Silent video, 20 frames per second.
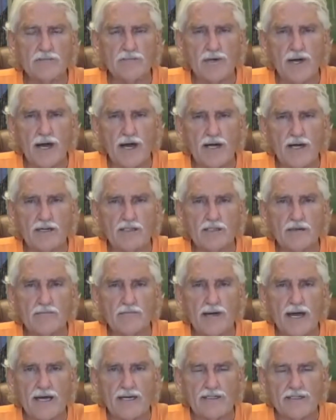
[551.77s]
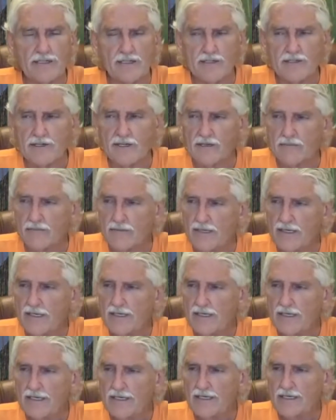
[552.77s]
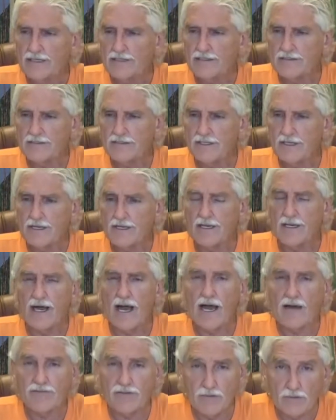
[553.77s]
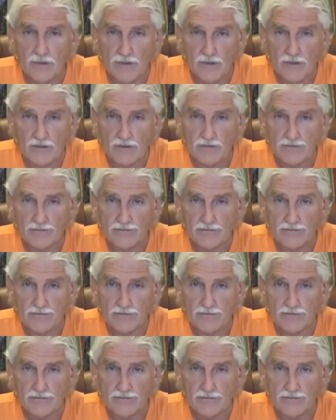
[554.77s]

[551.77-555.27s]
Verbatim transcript: product of bacterium is laughable.